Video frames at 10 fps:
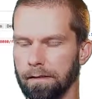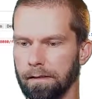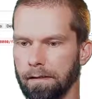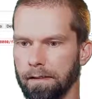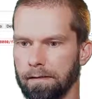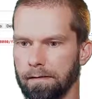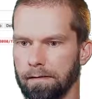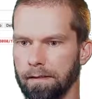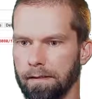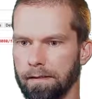this
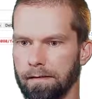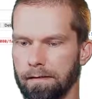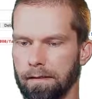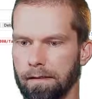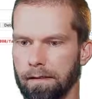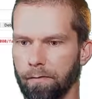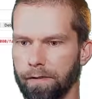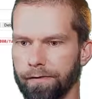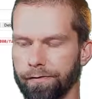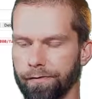is this, and then
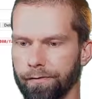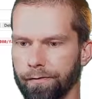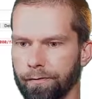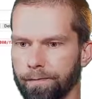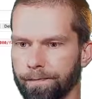we do